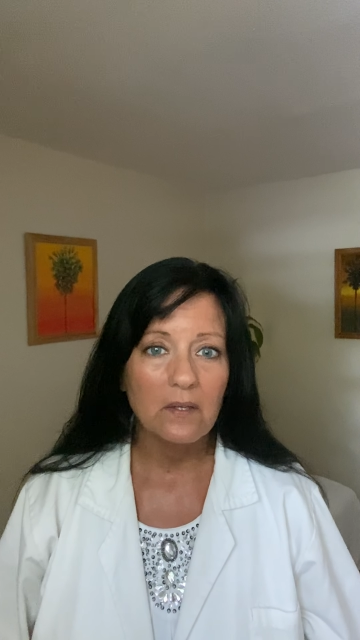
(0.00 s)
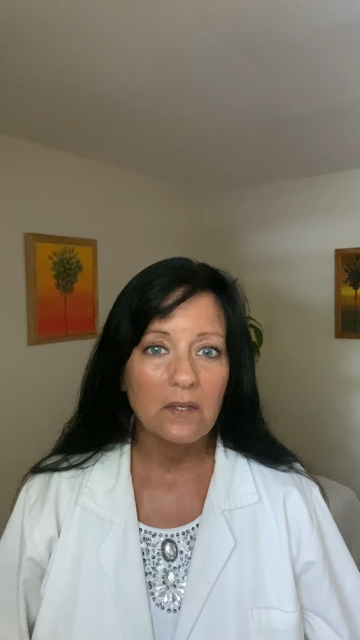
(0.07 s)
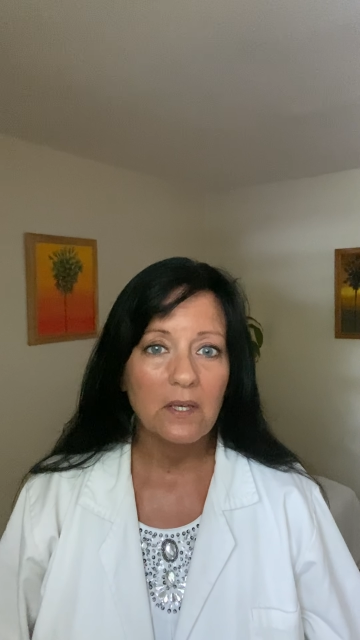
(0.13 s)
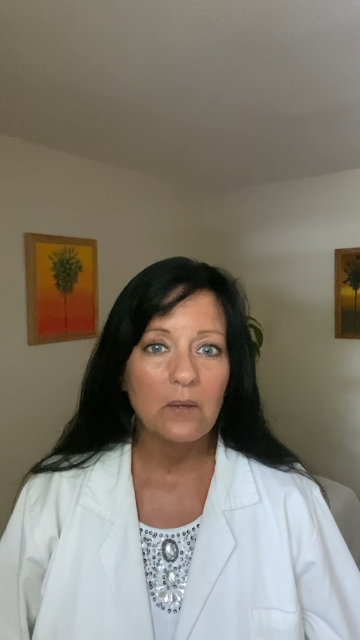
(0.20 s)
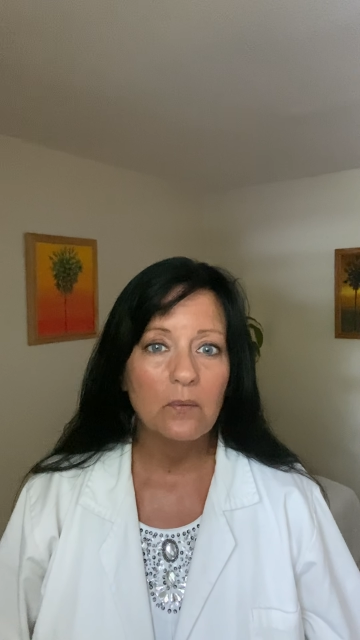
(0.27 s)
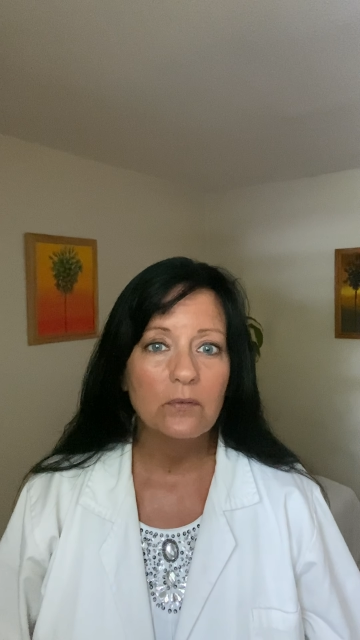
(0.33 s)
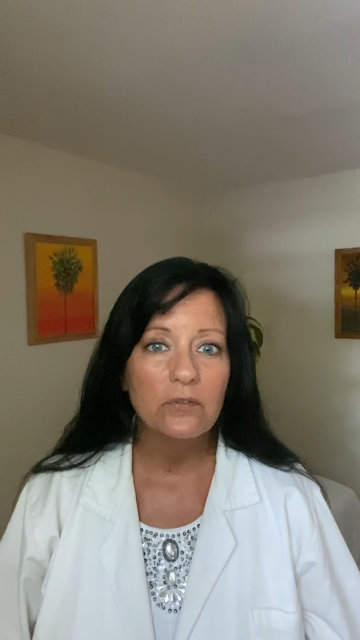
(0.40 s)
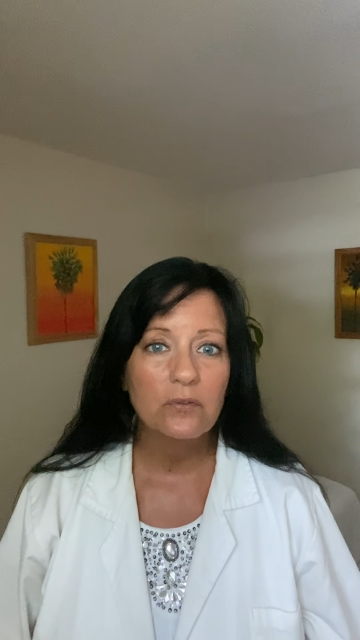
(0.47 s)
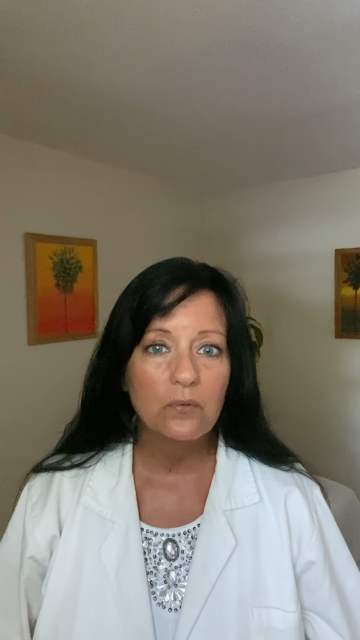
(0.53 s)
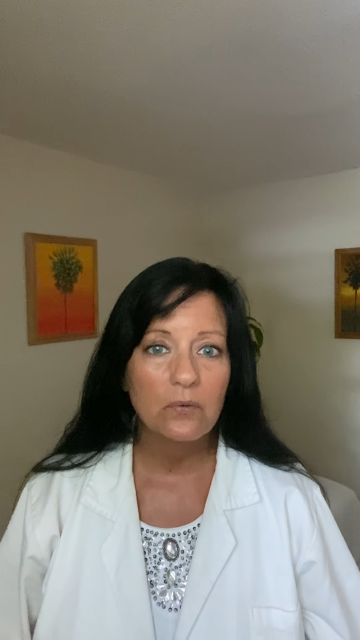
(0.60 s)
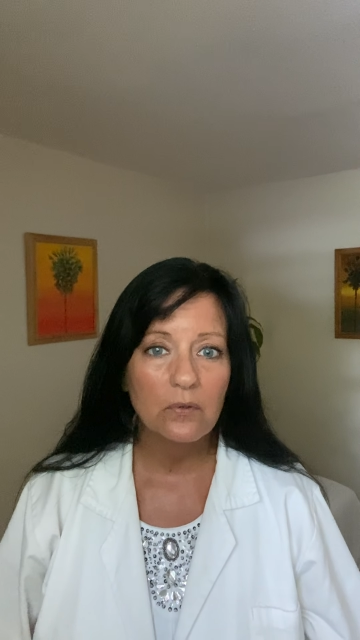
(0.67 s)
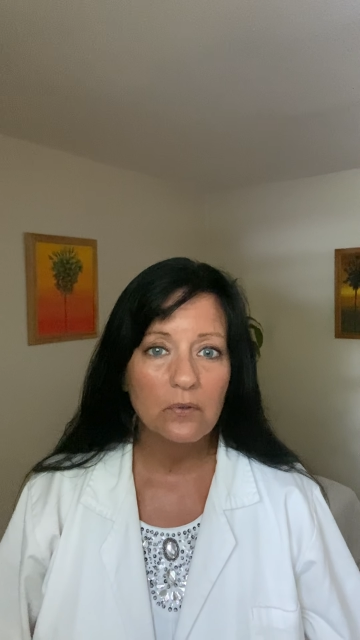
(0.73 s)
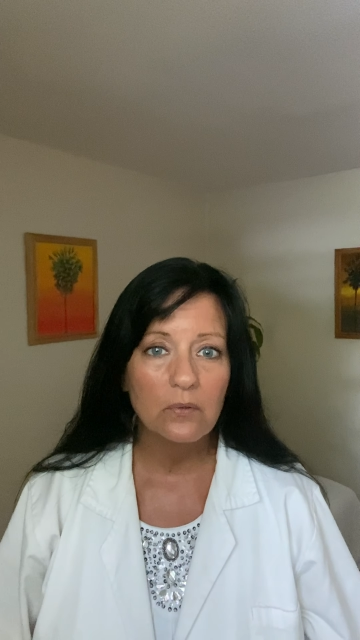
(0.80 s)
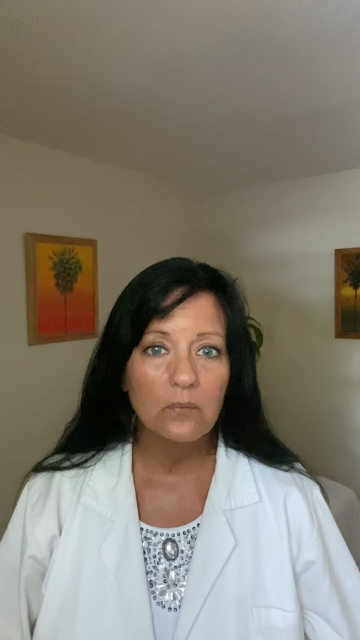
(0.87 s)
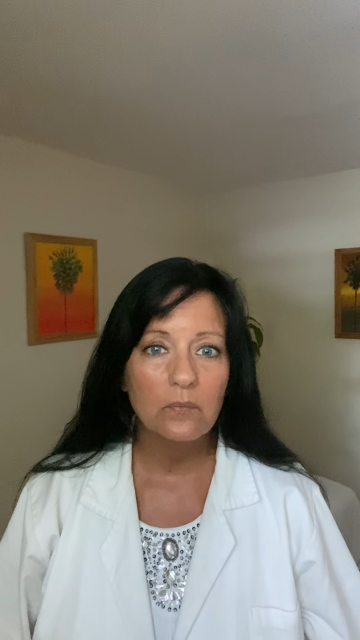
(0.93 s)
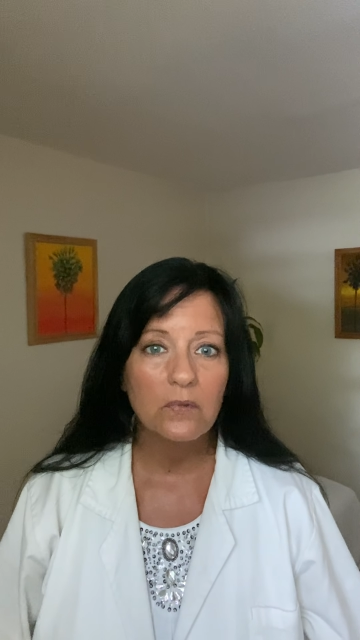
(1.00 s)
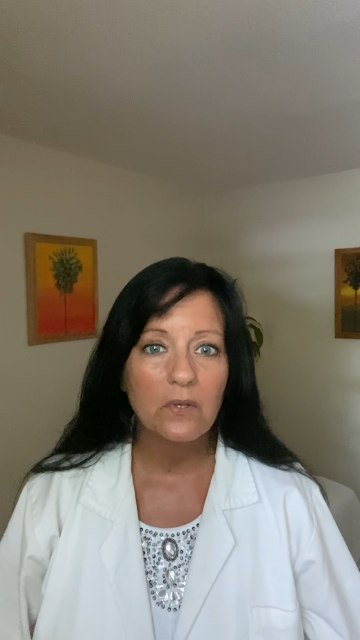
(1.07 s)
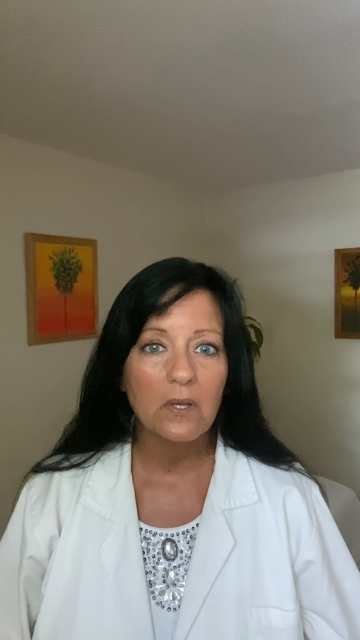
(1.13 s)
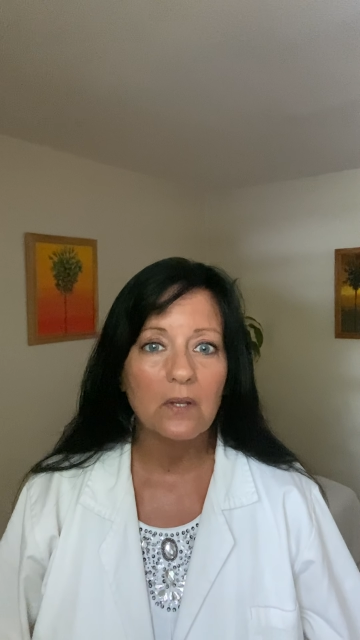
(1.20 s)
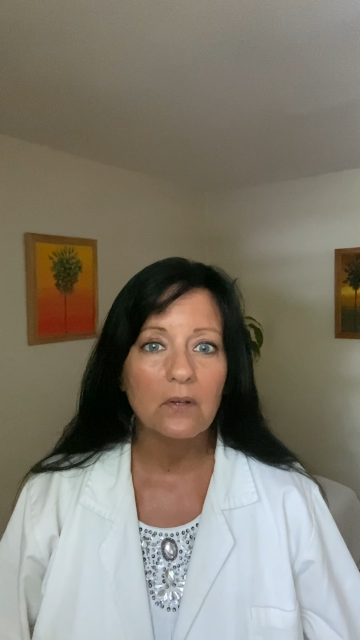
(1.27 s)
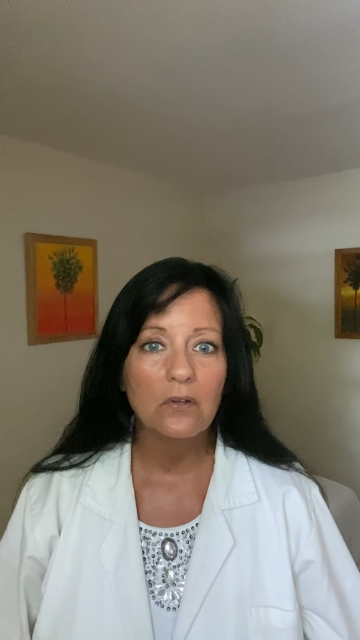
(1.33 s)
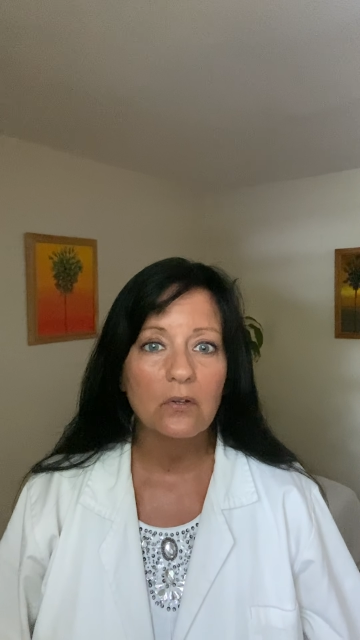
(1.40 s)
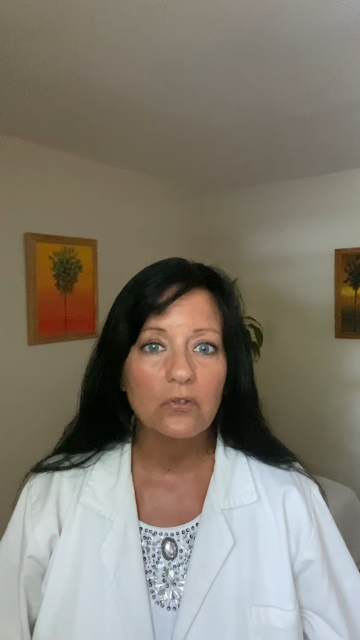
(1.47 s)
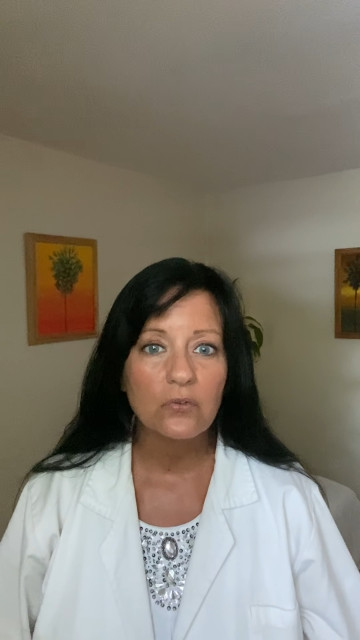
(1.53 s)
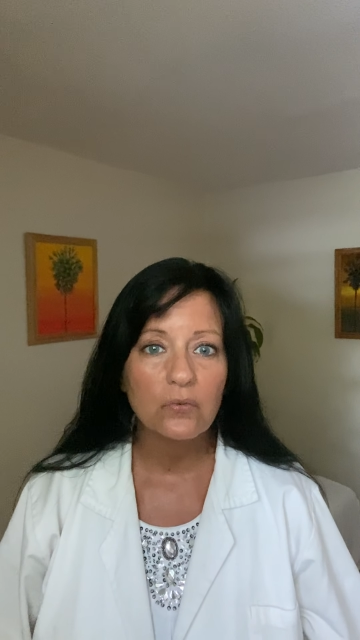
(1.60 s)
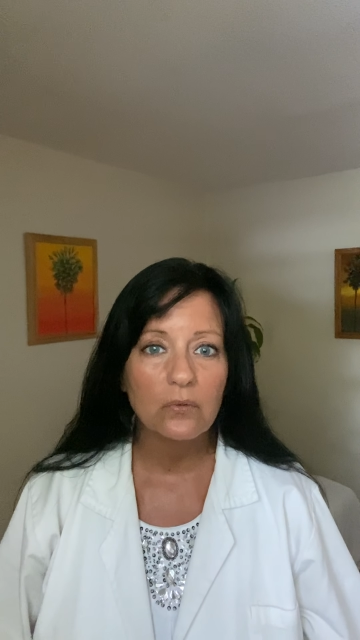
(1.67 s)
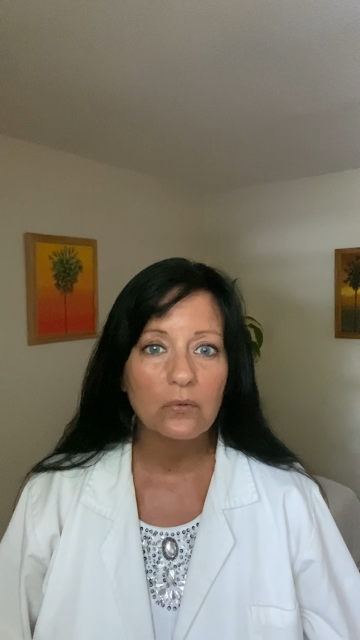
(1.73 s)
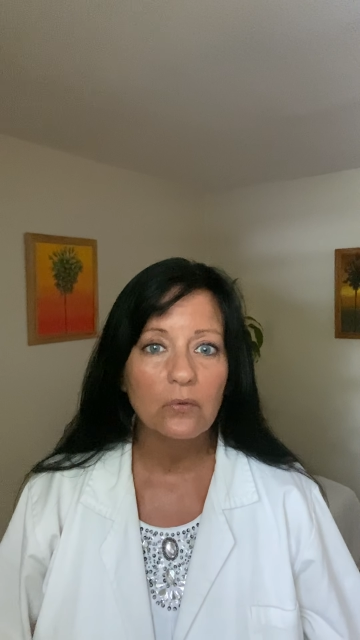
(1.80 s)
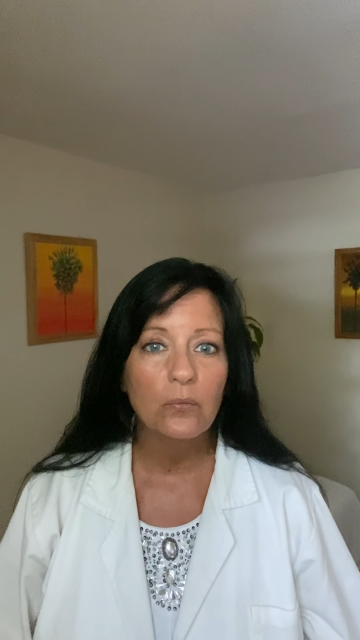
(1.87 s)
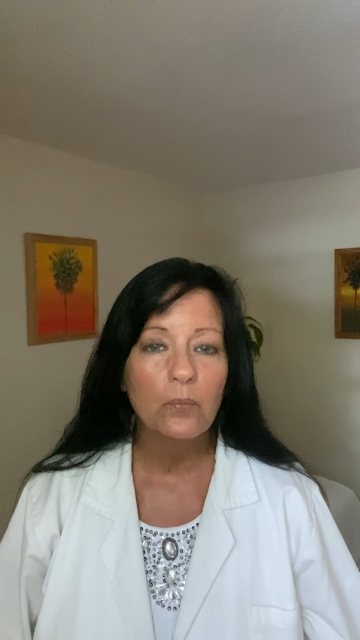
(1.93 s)
He was groomed and
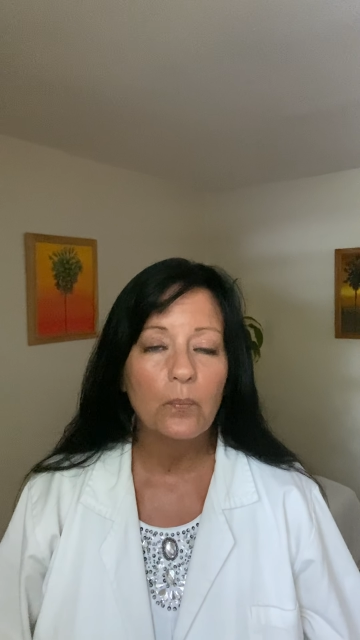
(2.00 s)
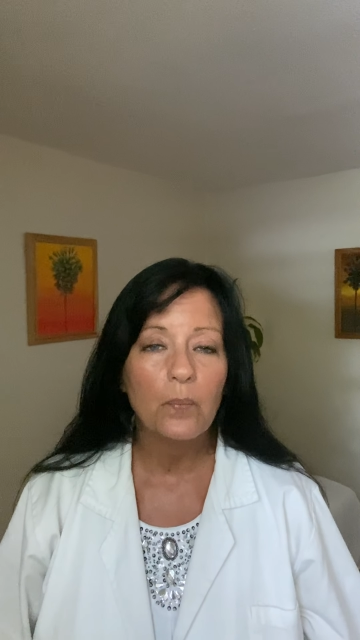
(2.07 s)
controlled